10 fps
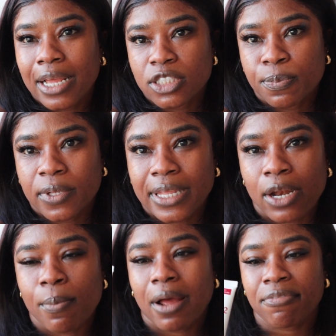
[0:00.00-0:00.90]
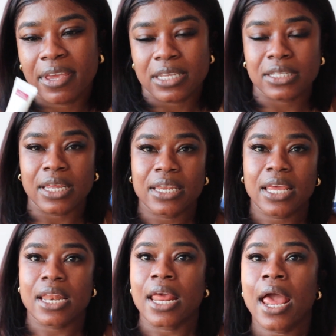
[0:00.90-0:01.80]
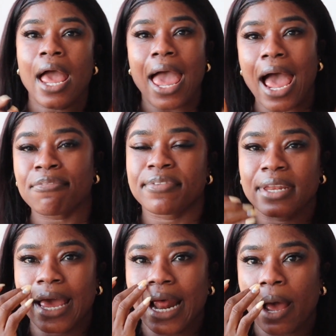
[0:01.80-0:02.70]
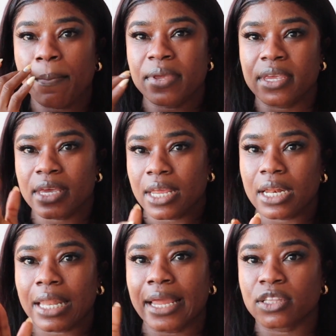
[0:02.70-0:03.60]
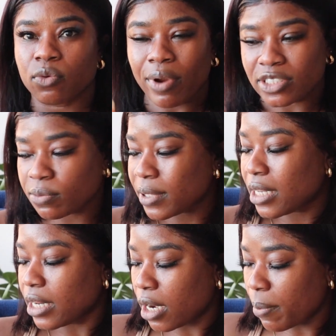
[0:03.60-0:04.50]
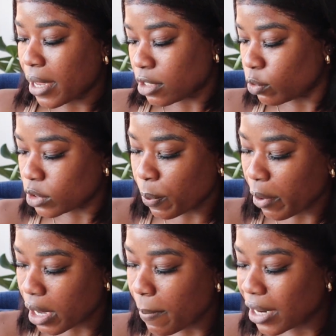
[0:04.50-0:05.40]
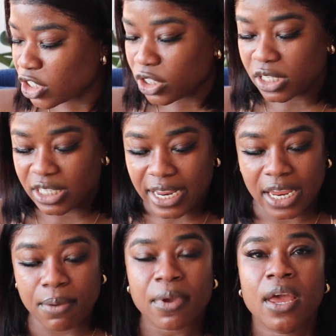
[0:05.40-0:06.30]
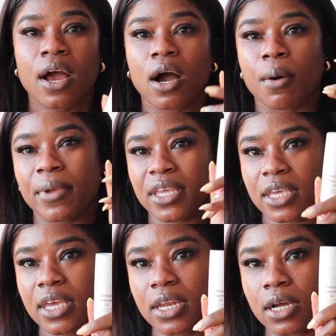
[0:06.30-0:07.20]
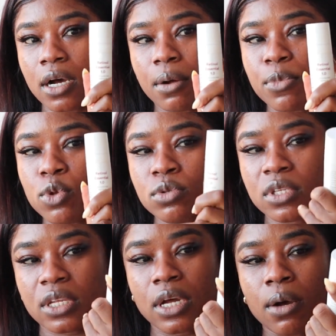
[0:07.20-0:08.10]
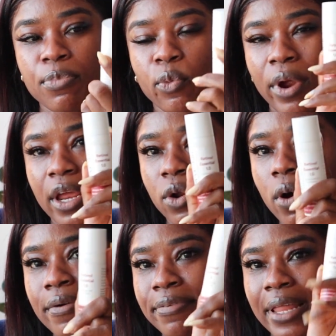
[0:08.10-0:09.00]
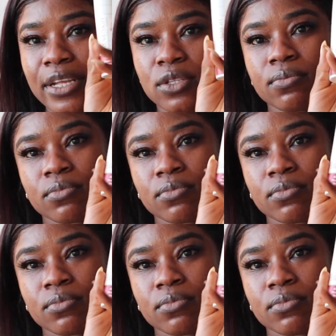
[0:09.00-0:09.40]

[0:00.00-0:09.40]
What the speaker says: and I just put that on my face. And then after that I began like the regimen, and it was pretty much the same. Again, using the retinol for like,